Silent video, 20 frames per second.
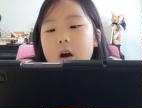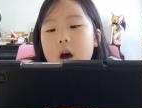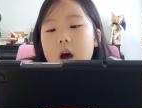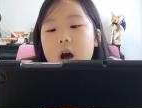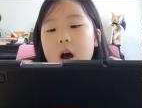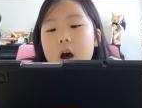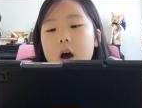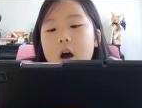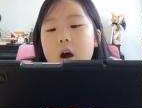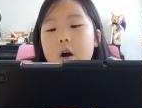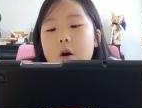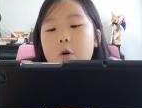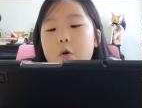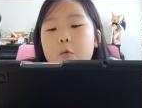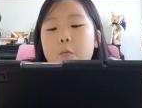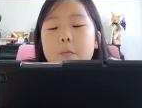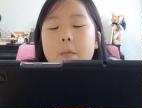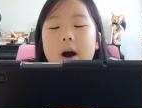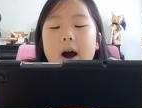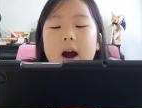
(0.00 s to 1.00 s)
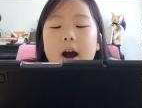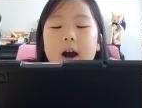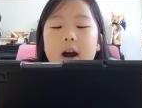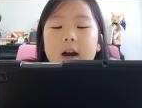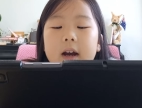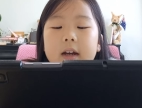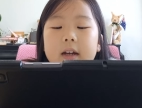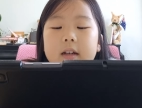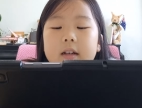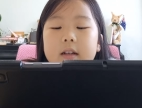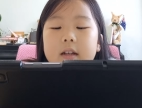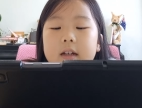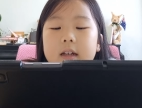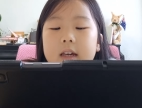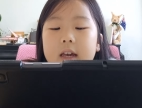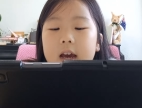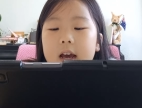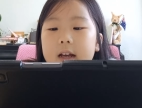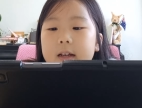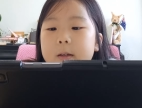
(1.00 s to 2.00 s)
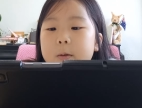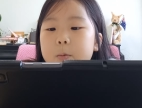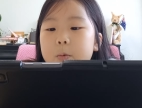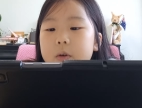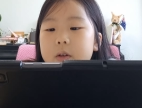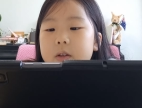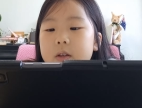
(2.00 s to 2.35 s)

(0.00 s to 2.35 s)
Oh my, the guest